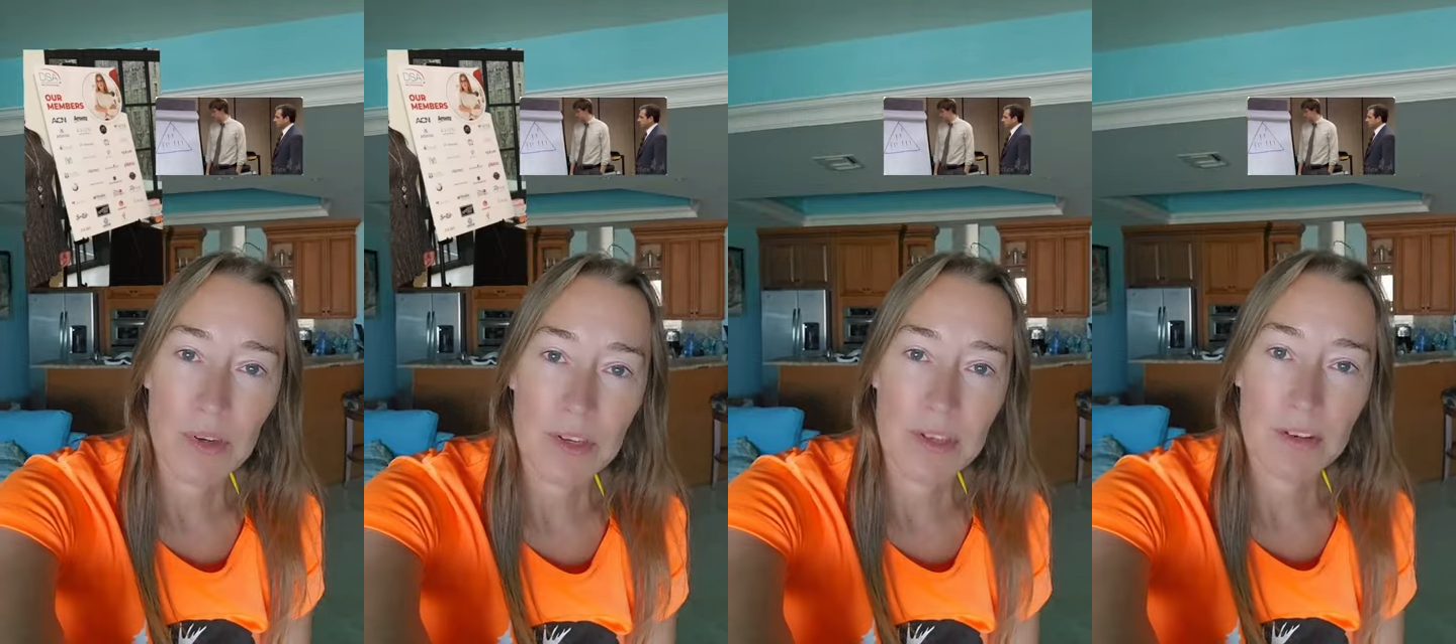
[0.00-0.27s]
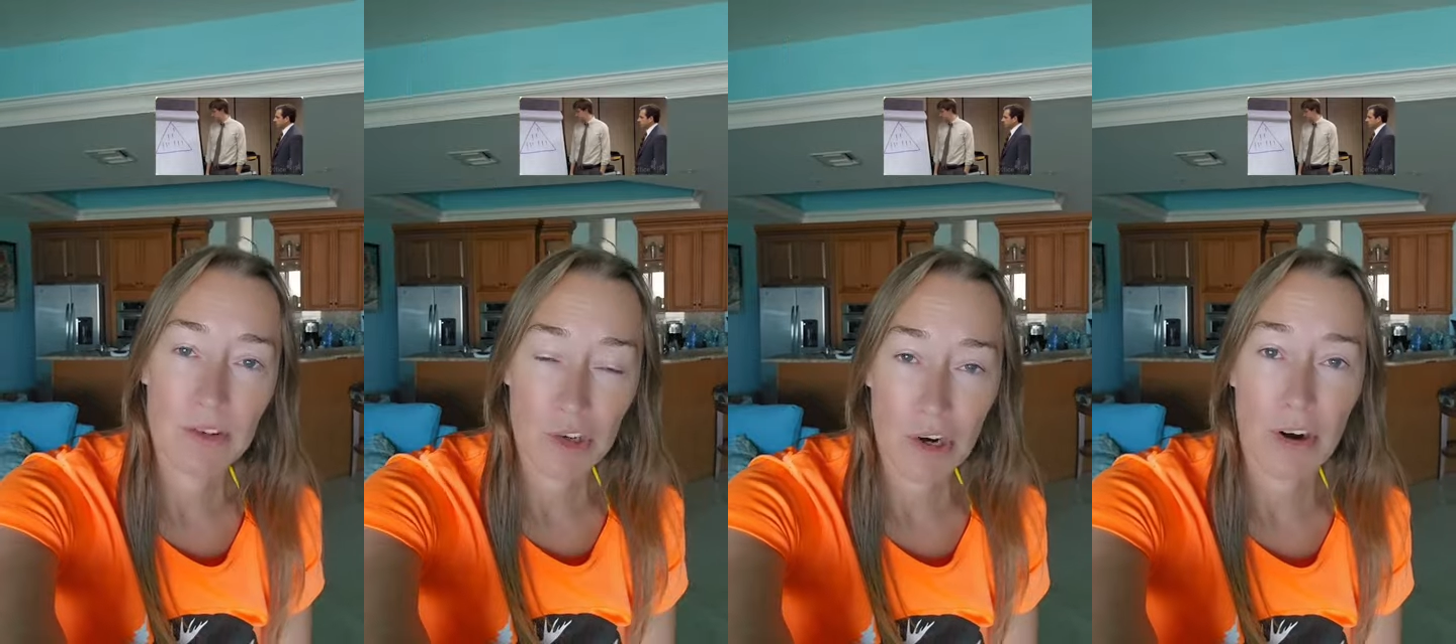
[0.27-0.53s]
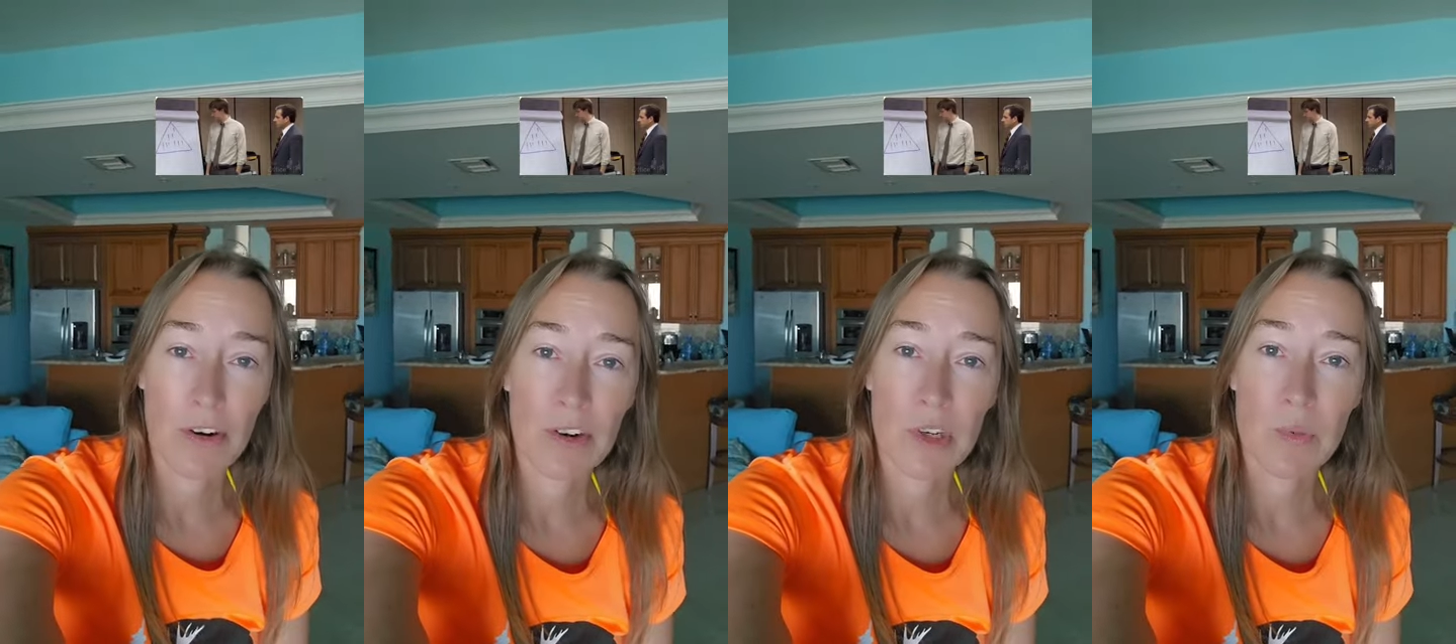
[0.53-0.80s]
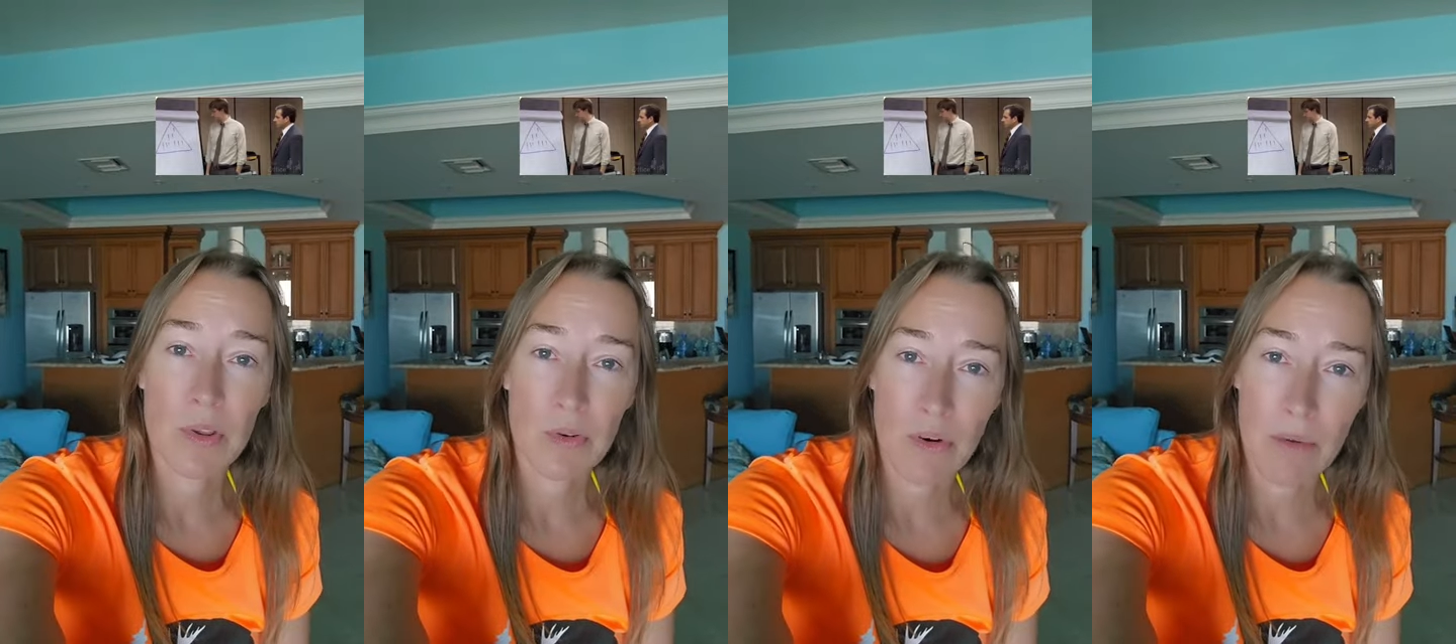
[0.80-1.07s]
was charged
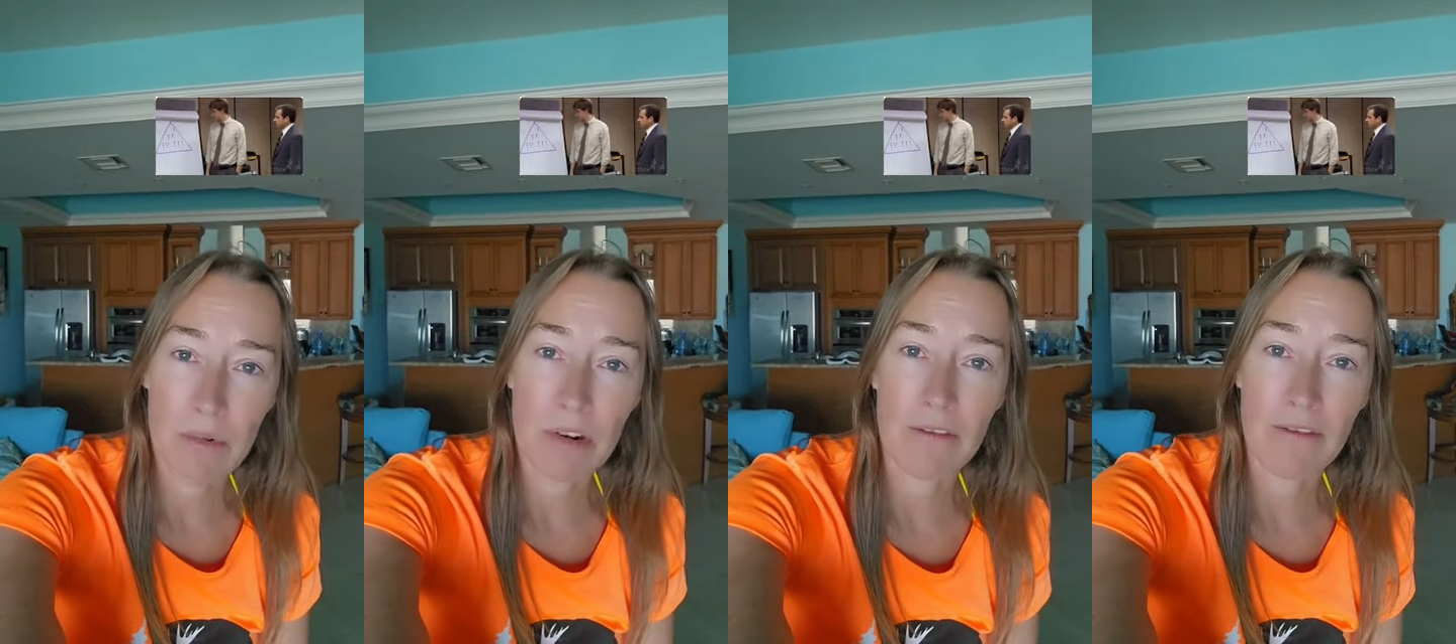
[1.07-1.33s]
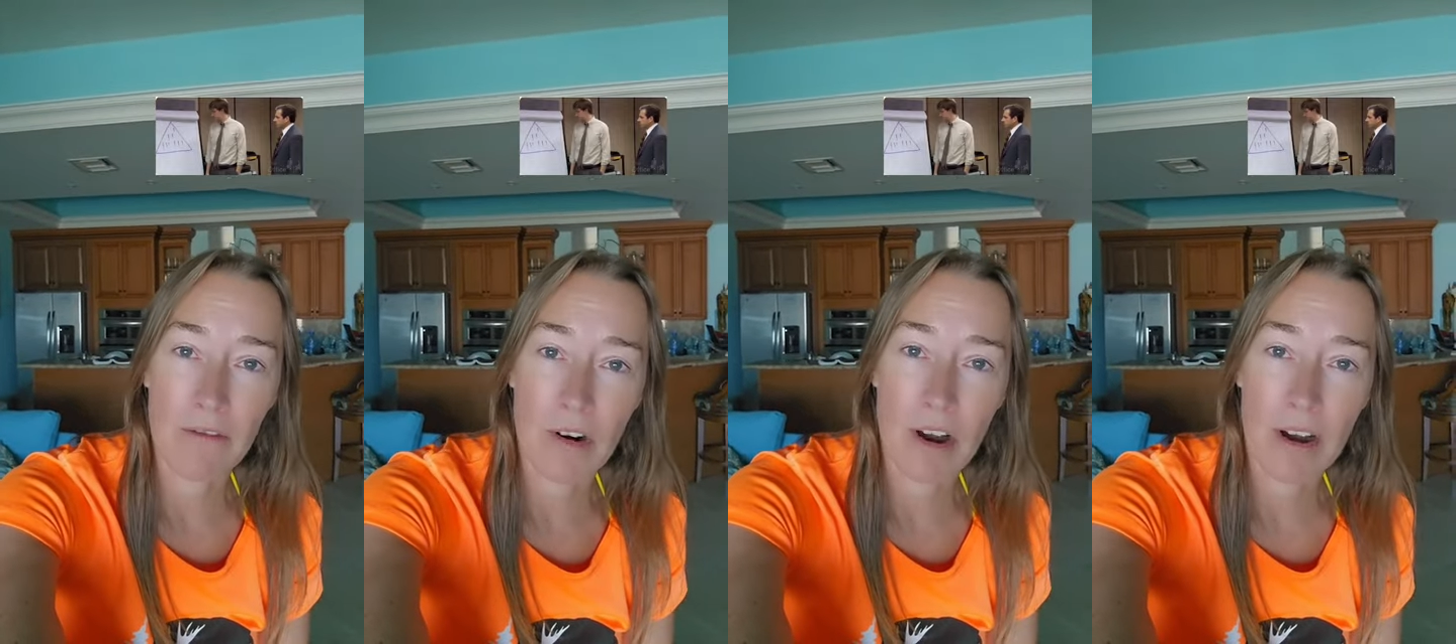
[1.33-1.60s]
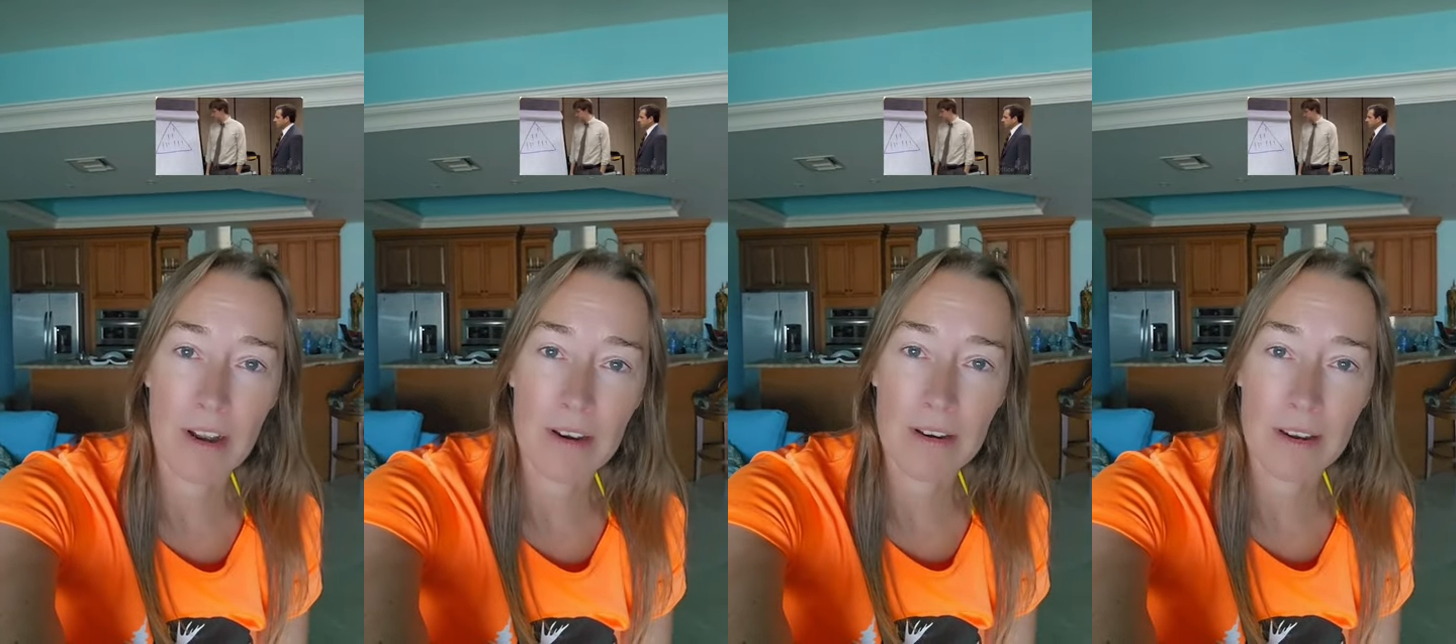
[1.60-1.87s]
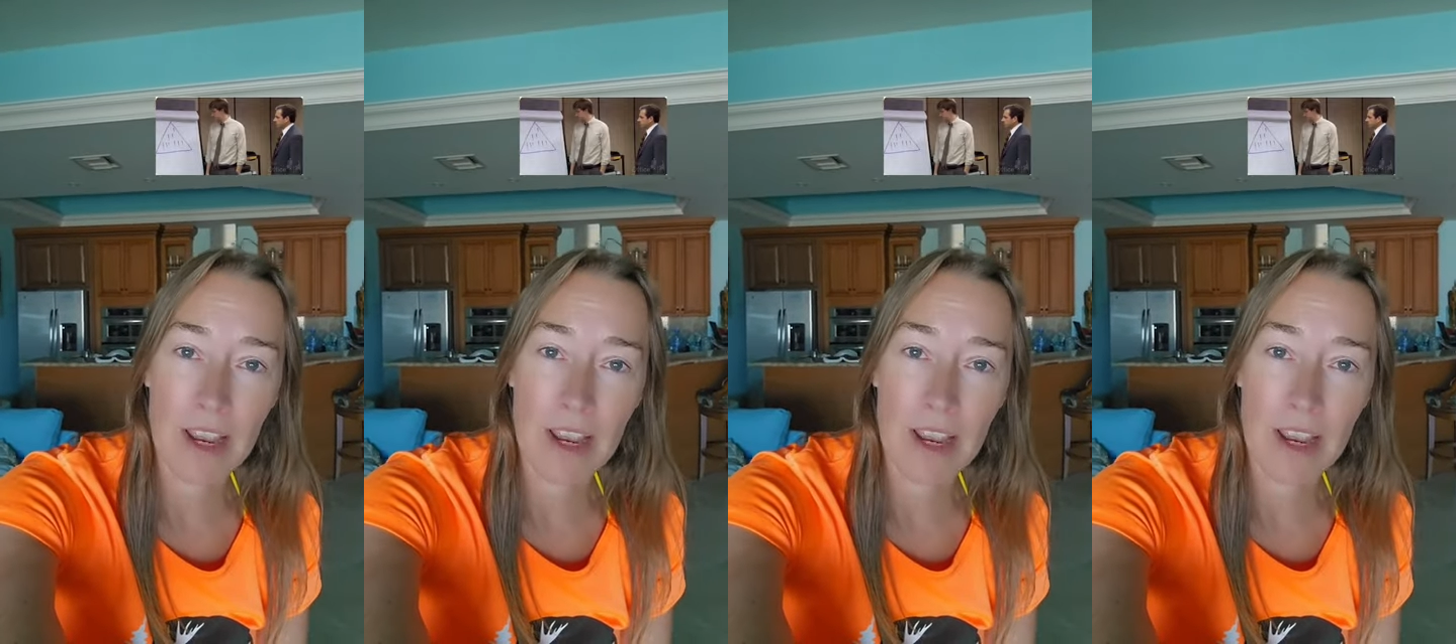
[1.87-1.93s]
with criminal fraud